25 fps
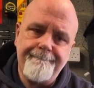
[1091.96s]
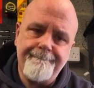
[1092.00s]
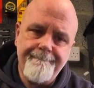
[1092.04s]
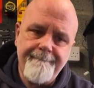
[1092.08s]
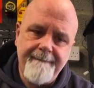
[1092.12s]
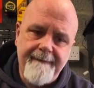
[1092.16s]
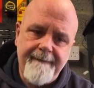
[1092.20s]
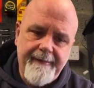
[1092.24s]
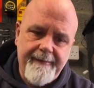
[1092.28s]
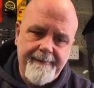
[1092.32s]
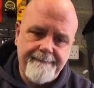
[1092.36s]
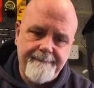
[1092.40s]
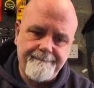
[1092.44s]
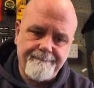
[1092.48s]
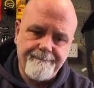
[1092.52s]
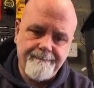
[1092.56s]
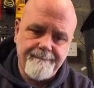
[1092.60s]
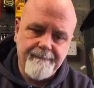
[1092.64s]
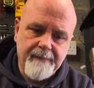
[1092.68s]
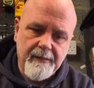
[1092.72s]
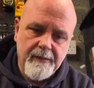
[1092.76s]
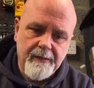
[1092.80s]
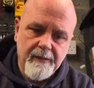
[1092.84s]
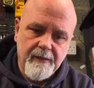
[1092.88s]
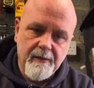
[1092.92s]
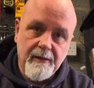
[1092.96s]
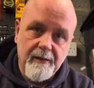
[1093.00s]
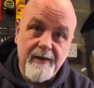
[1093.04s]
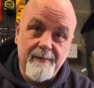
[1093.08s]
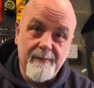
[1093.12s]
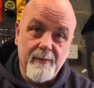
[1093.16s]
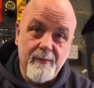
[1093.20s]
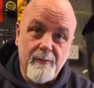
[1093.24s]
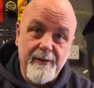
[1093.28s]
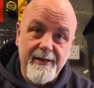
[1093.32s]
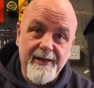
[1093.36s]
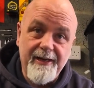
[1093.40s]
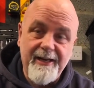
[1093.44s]
yeah. I'm
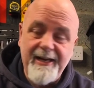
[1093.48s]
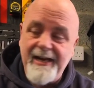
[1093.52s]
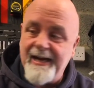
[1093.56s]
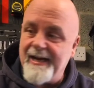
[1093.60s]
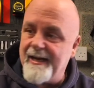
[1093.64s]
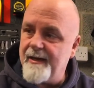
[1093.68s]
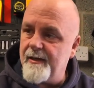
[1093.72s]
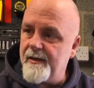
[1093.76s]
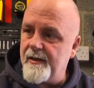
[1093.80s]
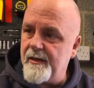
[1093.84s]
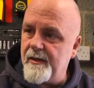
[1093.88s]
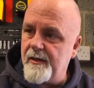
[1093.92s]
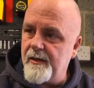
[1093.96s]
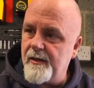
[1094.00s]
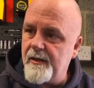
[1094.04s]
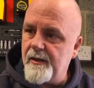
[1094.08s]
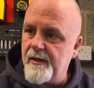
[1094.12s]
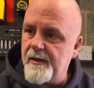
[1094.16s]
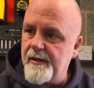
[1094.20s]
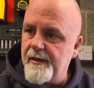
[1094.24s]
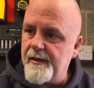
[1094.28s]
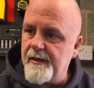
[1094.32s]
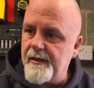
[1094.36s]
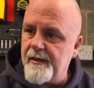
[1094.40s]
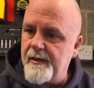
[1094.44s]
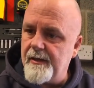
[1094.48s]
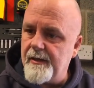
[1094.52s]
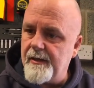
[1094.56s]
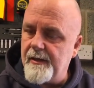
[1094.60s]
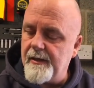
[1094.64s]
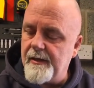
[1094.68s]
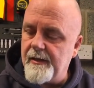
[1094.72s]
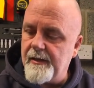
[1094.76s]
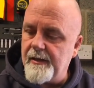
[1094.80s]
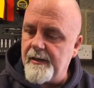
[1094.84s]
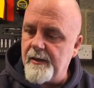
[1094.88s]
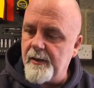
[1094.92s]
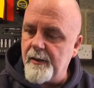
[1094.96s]
away
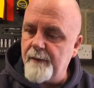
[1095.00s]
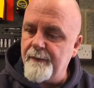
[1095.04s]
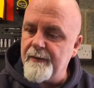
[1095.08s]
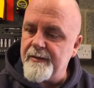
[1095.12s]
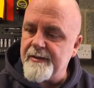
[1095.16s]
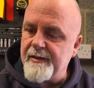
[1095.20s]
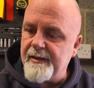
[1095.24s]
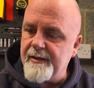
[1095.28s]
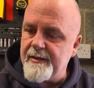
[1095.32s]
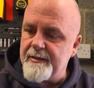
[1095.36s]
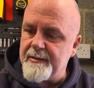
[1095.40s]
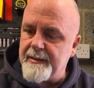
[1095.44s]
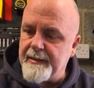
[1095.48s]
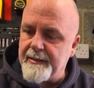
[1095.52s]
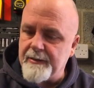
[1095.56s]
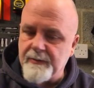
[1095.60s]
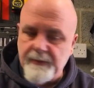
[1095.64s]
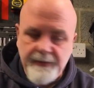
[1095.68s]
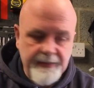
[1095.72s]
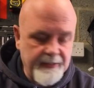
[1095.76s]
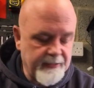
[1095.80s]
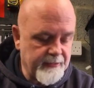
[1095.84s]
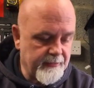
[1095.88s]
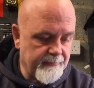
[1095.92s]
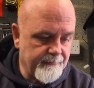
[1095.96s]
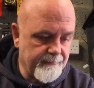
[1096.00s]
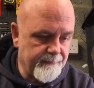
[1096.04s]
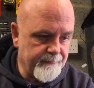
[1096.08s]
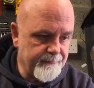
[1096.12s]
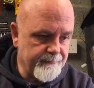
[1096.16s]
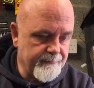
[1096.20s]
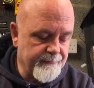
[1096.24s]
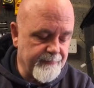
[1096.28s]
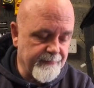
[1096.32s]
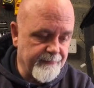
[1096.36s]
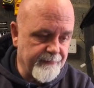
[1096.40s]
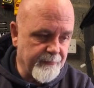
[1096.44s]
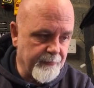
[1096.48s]
overseas next week
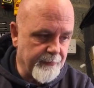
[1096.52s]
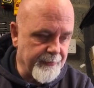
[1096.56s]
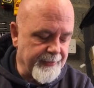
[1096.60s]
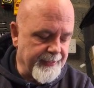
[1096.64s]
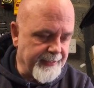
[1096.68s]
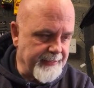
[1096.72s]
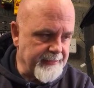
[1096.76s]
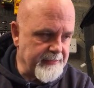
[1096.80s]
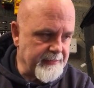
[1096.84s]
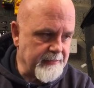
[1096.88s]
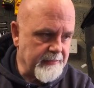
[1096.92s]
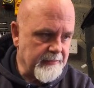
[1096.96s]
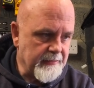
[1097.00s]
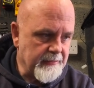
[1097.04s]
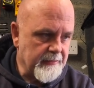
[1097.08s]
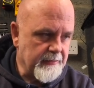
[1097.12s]
for 4 days.